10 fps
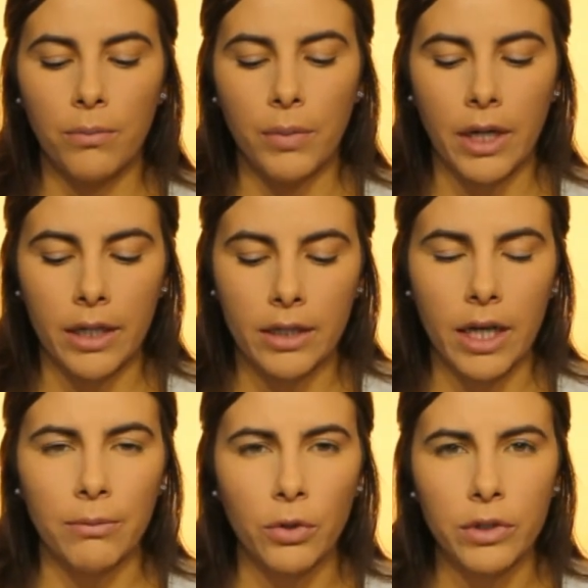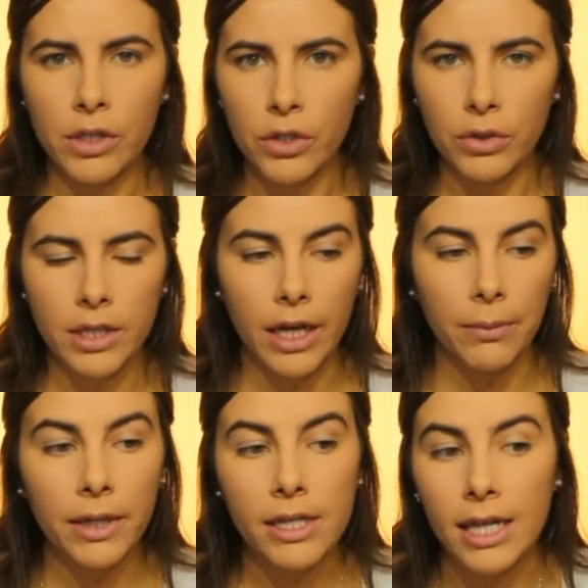but I'm going to do it today
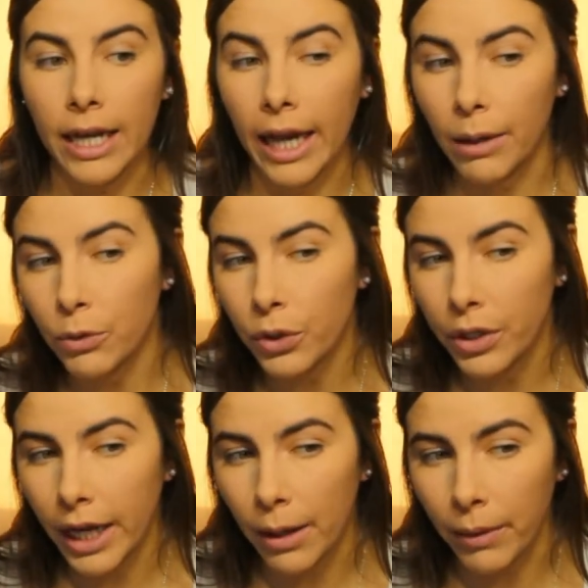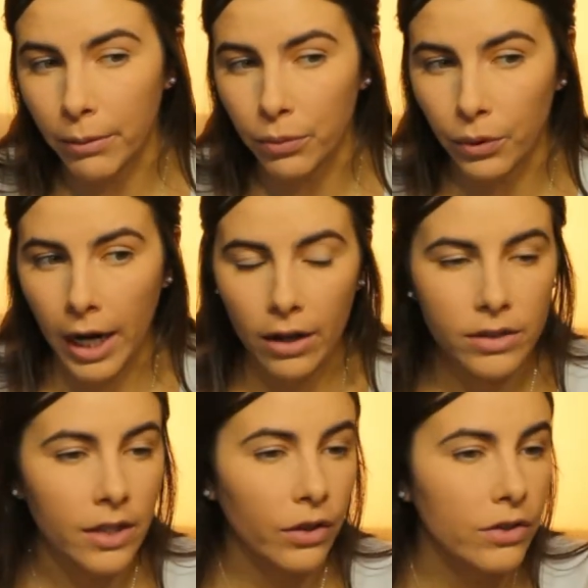because I am growing out my
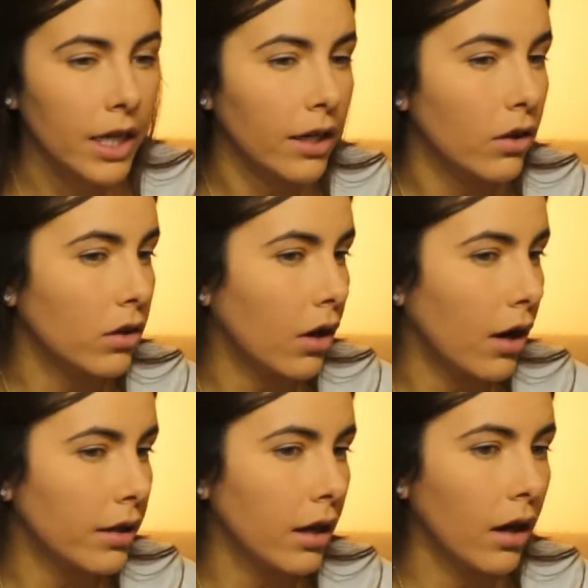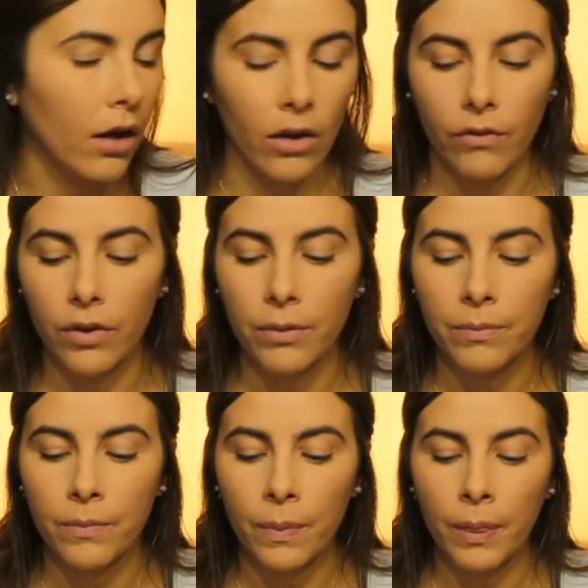brows and there's like a lot of
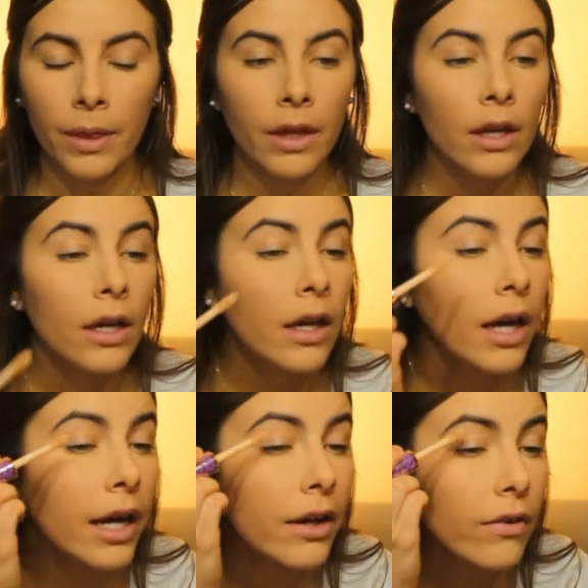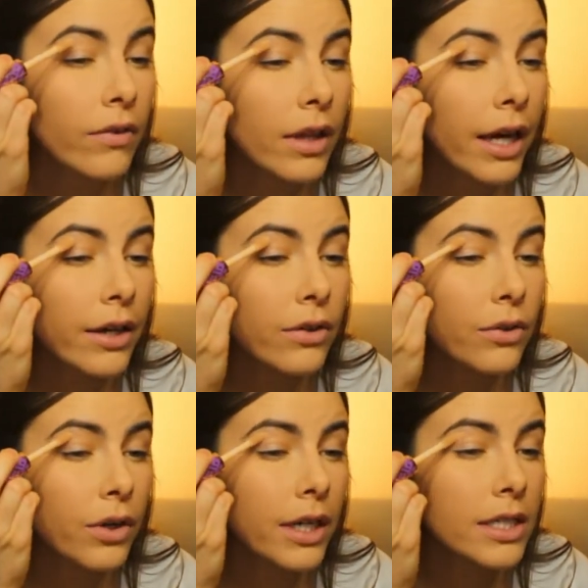kind of like
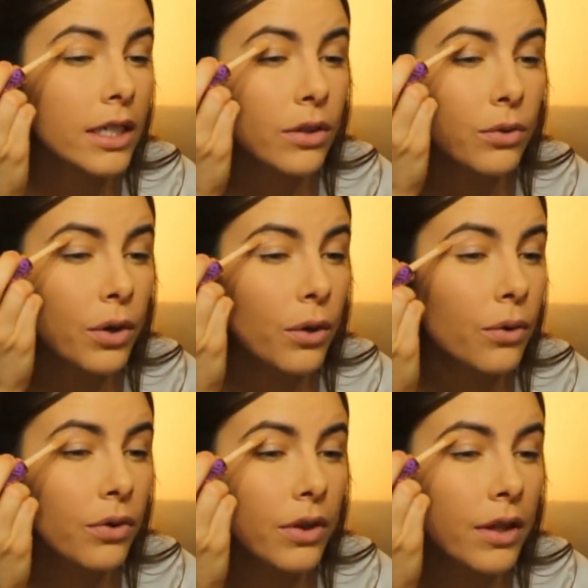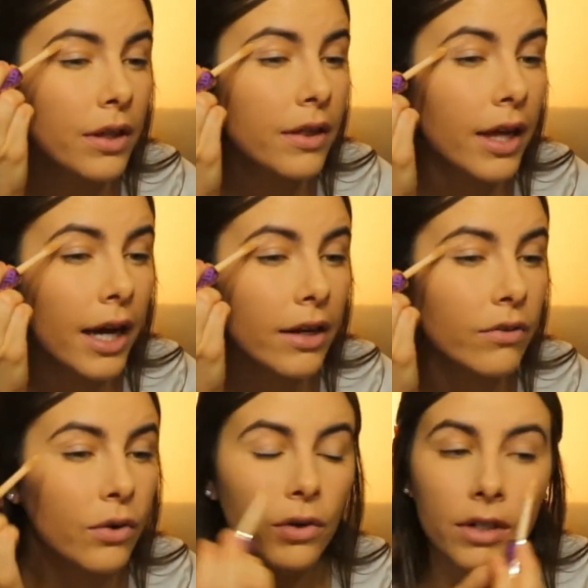crazy growth that of
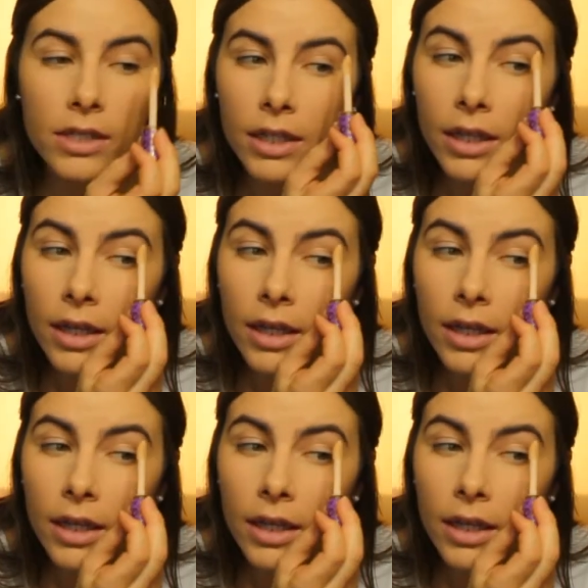course